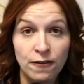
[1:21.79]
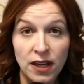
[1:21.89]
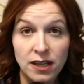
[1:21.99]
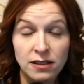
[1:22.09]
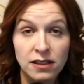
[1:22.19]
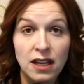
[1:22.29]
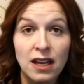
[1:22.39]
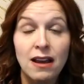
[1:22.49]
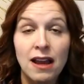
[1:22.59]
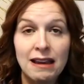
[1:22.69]
feet,
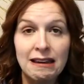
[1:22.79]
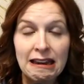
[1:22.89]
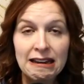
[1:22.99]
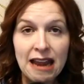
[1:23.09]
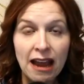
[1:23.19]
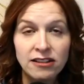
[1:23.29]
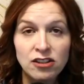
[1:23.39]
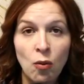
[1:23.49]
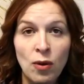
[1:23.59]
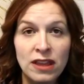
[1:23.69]
connect
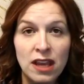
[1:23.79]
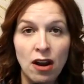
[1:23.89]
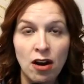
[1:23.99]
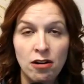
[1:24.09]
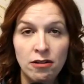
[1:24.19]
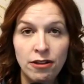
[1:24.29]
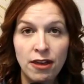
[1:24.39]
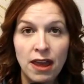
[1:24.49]
with the earth,